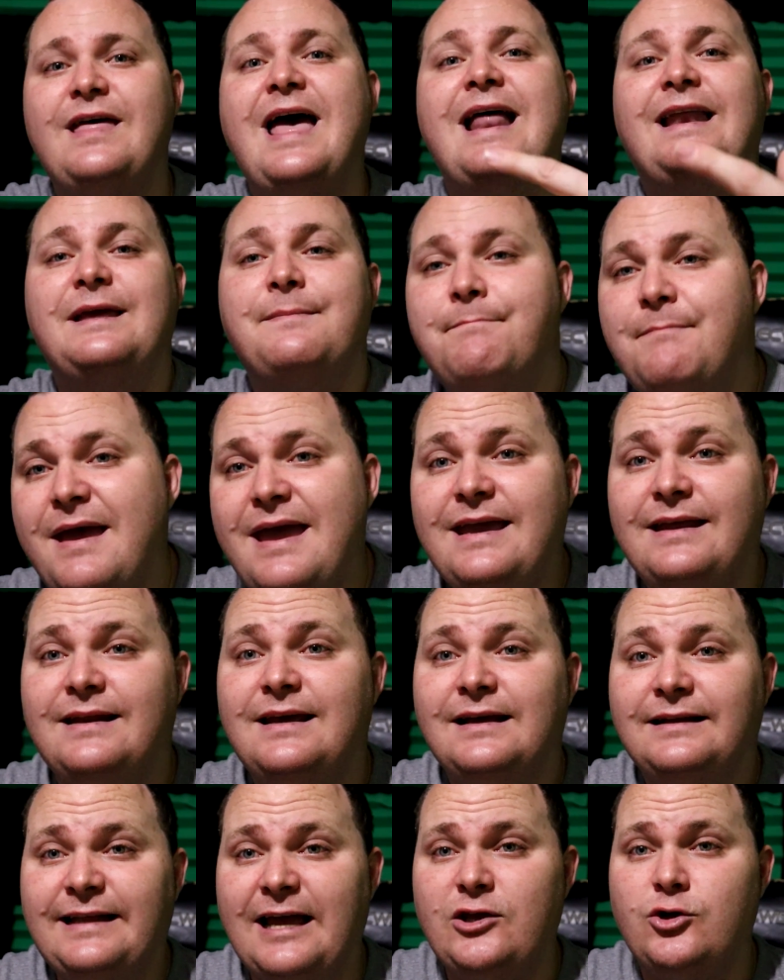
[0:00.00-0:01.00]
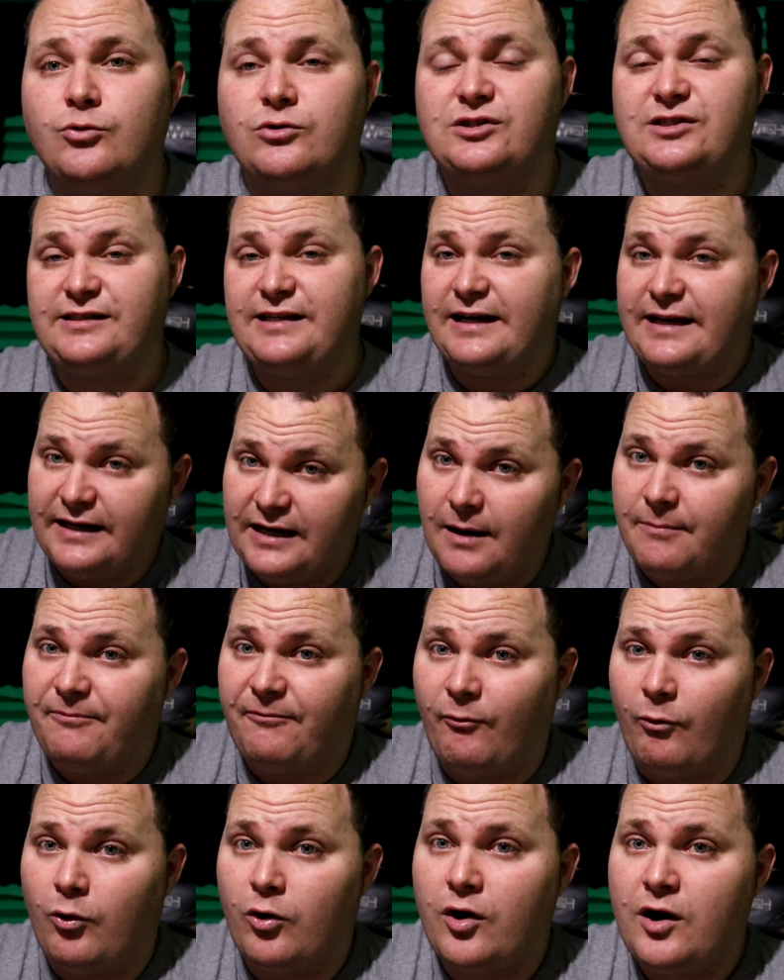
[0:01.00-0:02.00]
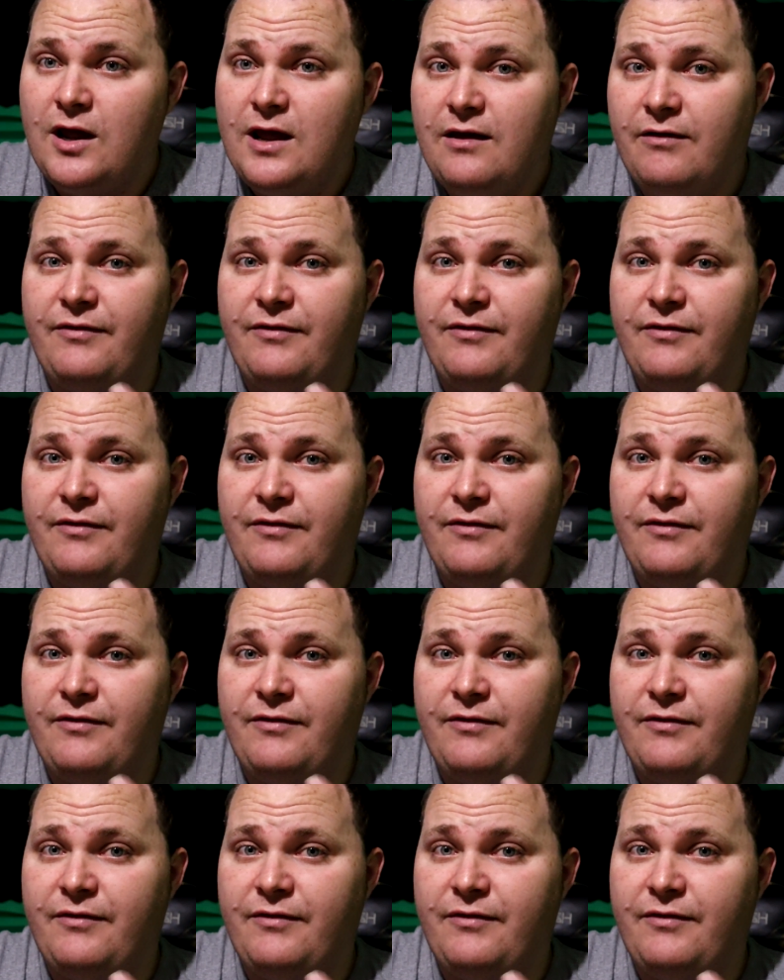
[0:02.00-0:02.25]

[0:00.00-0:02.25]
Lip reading: that inmate that you were sticking up for